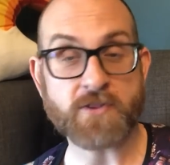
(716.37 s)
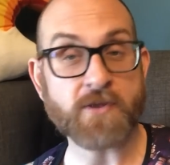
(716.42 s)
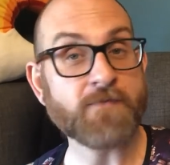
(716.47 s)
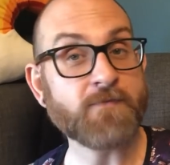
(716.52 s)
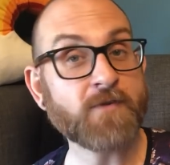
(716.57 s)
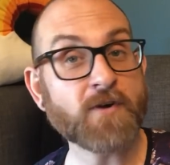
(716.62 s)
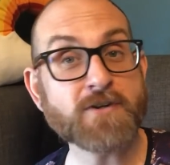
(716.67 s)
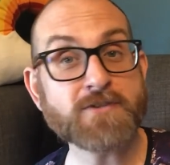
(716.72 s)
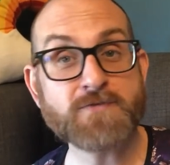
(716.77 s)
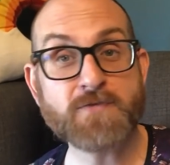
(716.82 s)
The
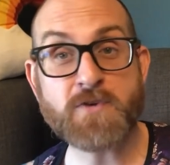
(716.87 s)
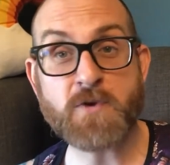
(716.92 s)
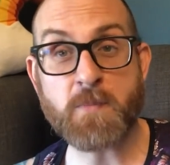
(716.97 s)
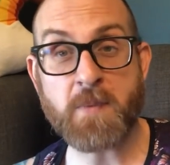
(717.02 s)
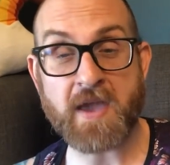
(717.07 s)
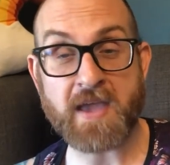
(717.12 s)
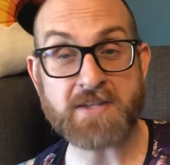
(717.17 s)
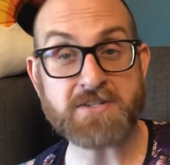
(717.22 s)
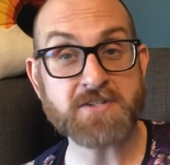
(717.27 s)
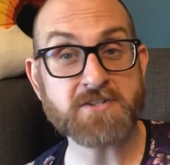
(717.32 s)
first few
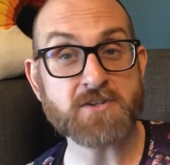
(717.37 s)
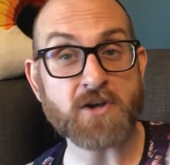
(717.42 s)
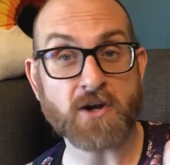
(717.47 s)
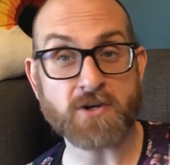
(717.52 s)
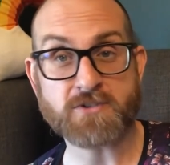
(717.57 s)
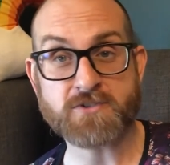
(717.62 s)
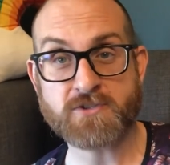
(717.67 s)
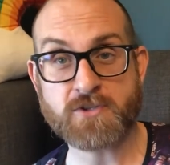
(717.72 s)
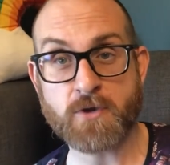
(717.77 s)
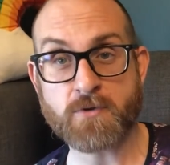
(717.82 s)
pages
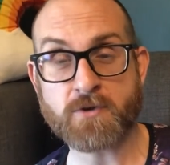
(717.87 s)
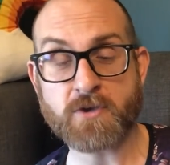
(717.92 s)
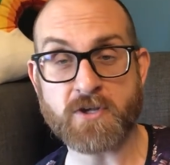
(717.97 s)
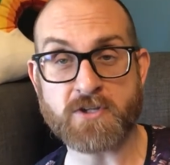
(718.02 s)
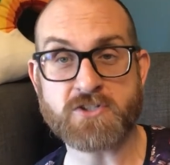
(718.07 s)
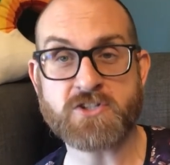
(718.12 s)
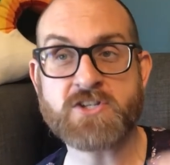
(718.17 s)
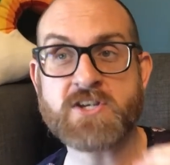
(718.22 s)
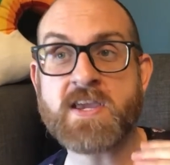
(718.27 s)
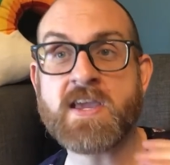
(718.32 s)
are so
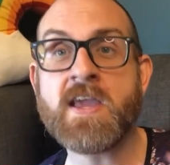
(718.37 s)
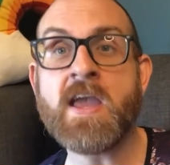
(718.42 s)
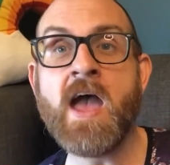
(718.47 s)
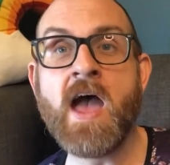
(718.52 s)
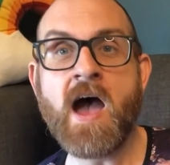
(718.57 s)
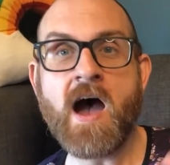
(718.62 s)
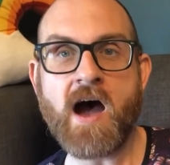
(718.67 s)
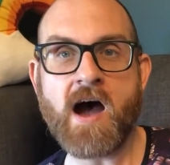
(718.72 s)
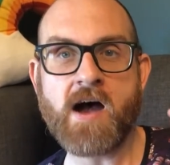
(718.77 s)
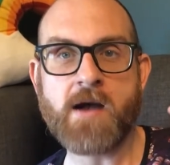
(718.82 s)
good. She
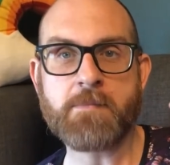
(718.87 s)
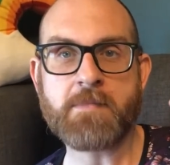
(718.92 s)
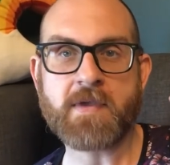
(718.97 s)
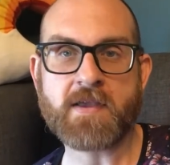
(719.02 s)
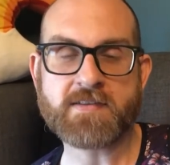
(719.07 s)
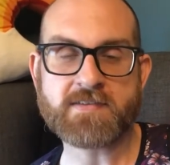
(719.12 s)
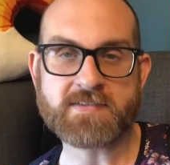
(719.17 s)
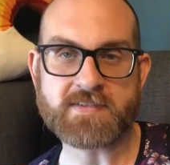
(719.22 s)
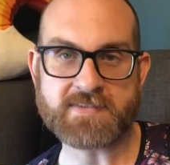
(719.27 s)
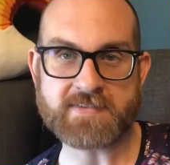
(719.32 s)
um,
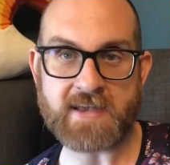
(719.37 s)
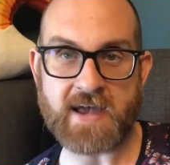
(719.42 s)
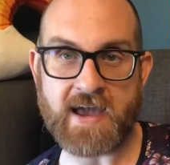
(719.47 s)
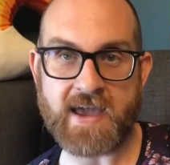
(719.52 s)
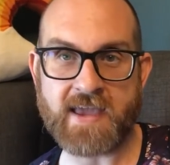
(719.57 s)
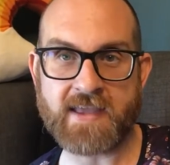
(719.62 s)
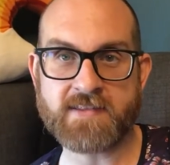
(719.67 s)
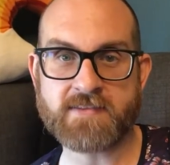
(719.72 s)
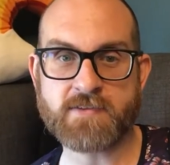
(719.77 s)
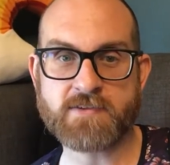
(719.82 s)

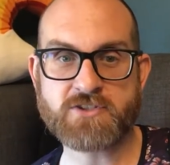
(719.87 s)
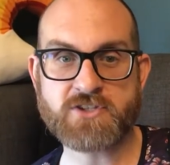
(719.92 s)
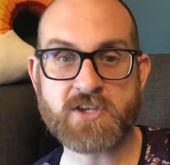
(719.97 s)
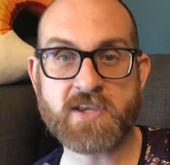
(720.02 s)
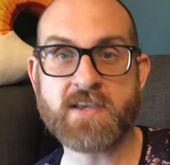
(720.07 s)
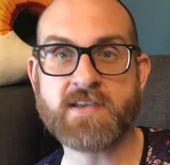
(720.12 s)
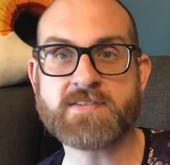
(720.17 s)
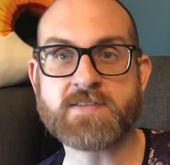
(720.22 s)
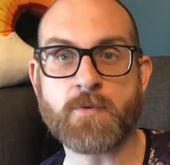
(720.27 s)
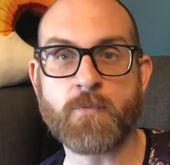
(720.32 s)
decides
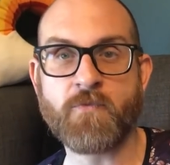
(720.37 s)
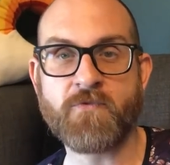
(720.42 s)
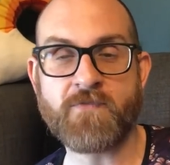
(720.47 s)
she is a